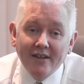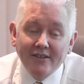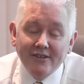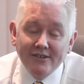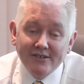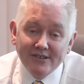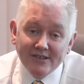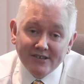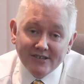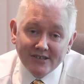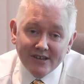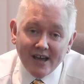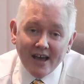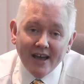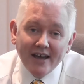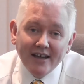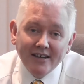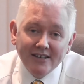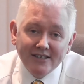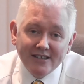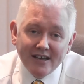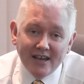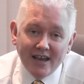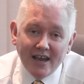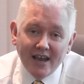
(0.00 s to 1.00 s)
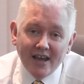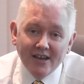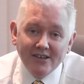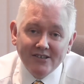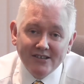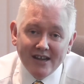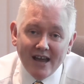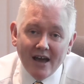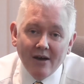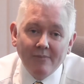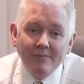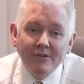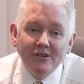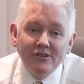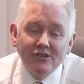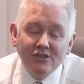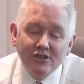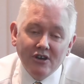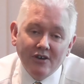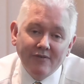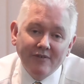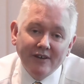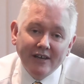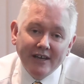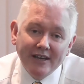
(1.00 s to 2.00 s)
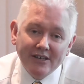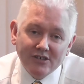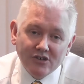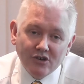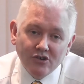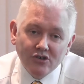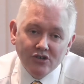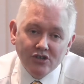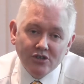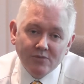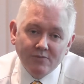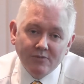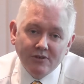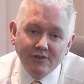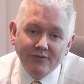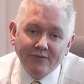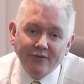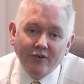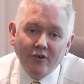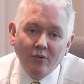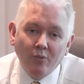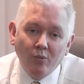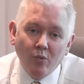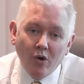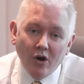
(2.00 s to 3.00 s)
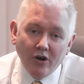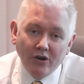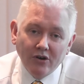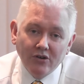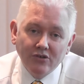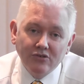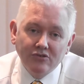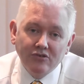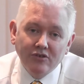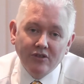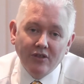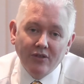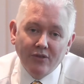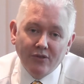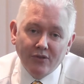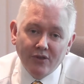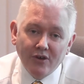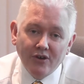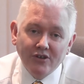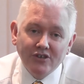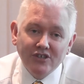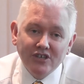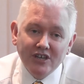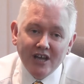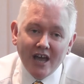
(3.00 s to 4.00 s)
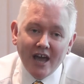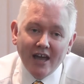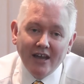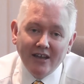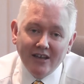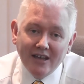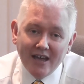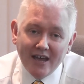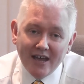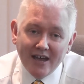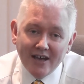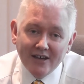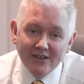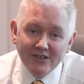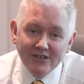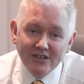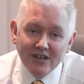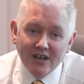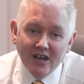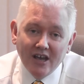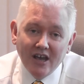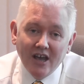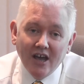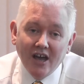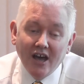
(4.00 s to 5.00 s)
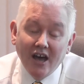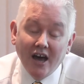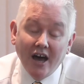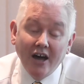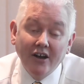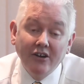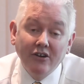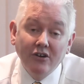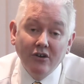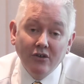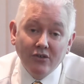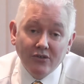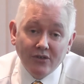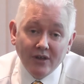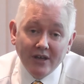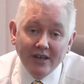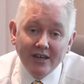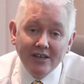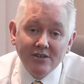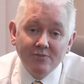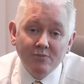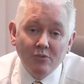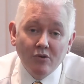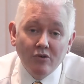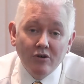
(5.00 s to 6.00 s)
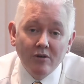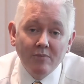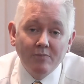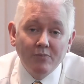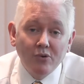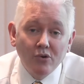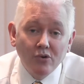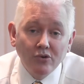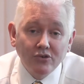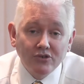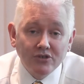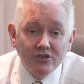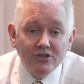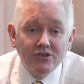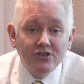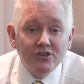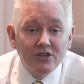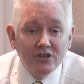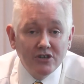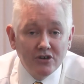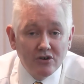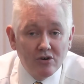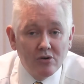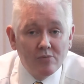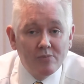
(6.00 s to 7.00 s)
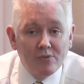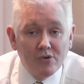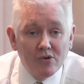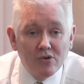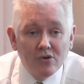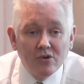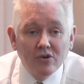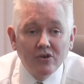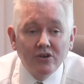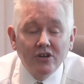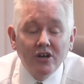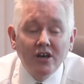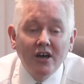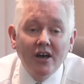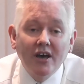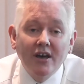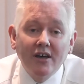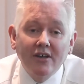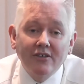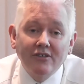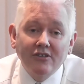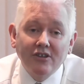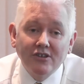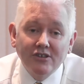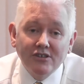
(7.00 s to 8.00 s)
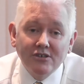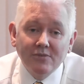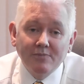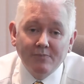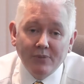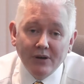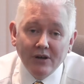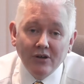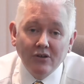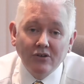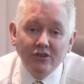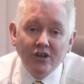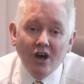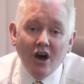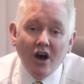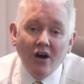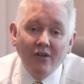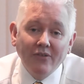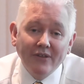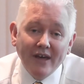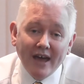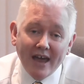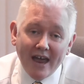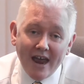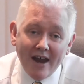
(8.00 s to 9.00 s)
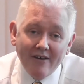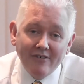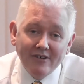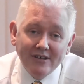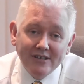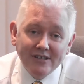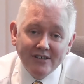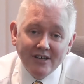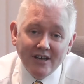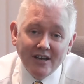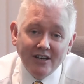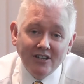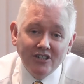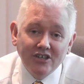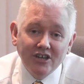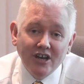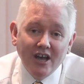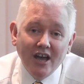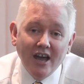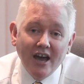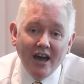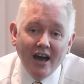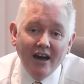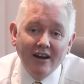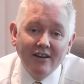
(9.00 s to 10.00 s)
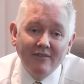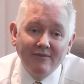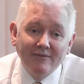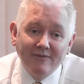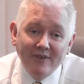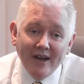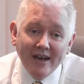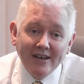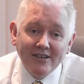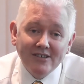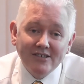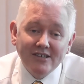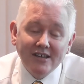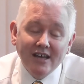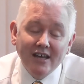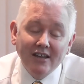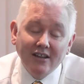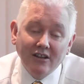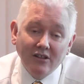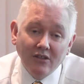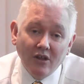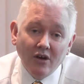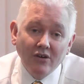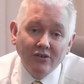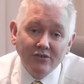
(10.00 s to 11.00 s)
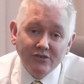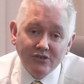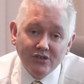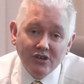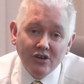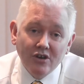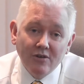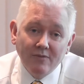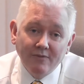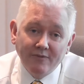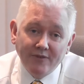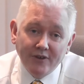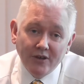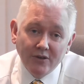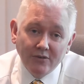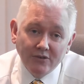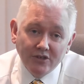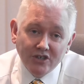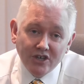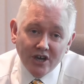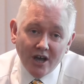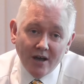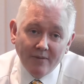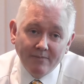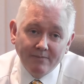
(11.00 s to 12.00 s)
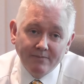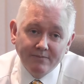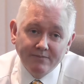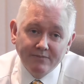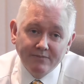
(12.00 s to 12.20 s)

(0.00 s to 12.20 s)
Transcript: The society has now been serving its customers for 138 years, and nothing is more important to your board than to build on that heritage and invest in the long-term future.